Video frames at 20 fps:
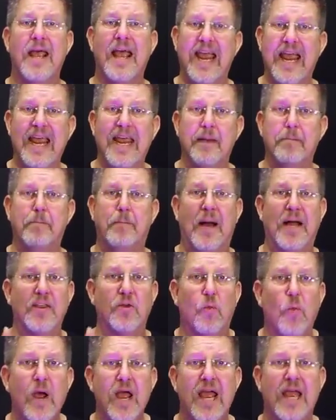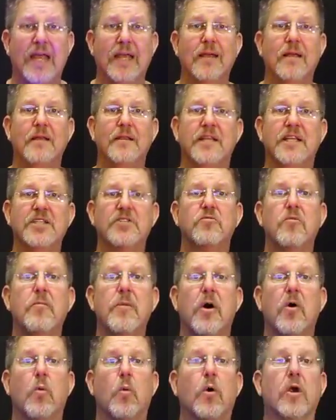And by the way, this
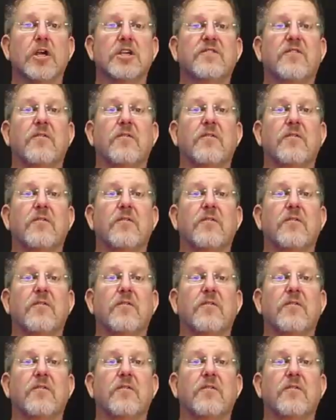remote works